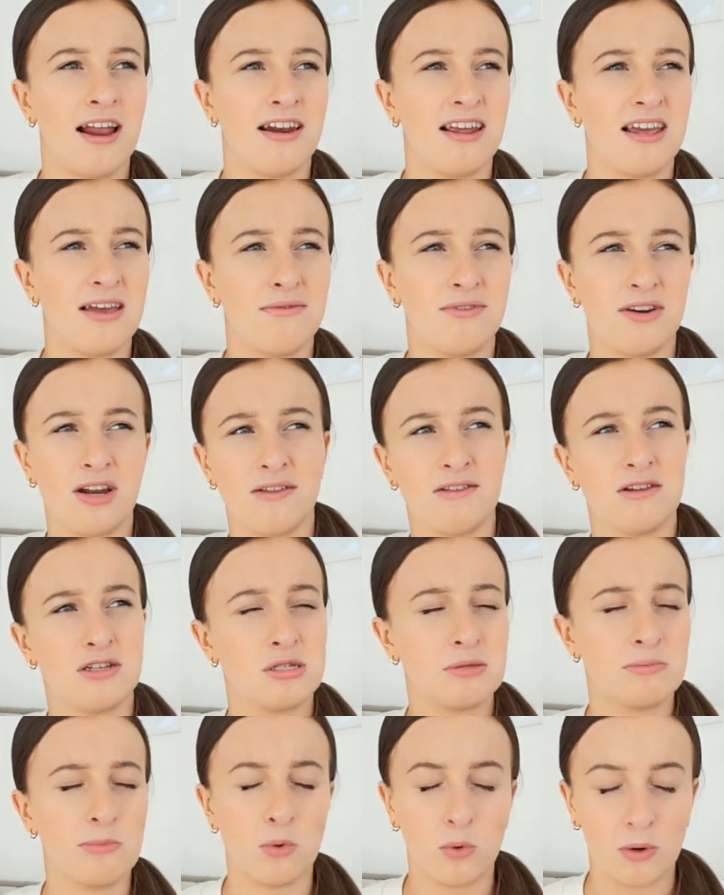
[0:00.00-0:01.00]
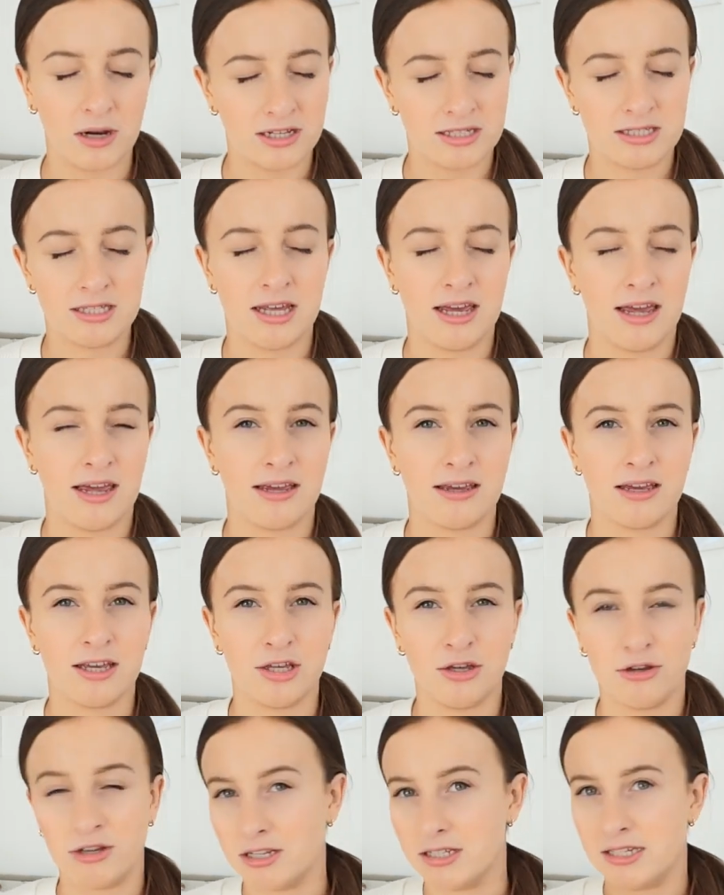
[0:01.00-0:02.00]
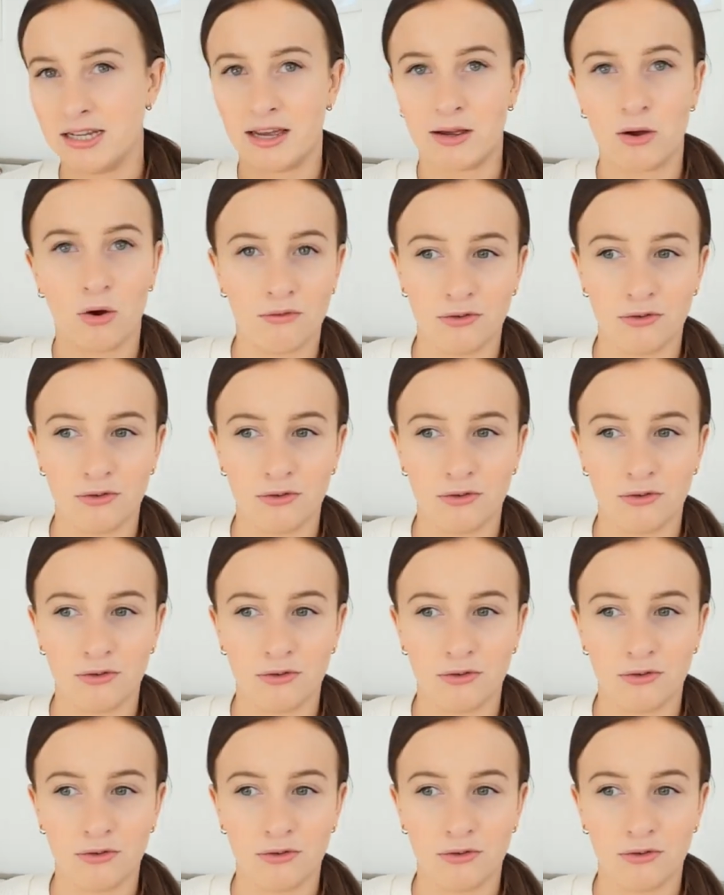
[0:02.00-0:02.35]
and even like the smallest thing you can tick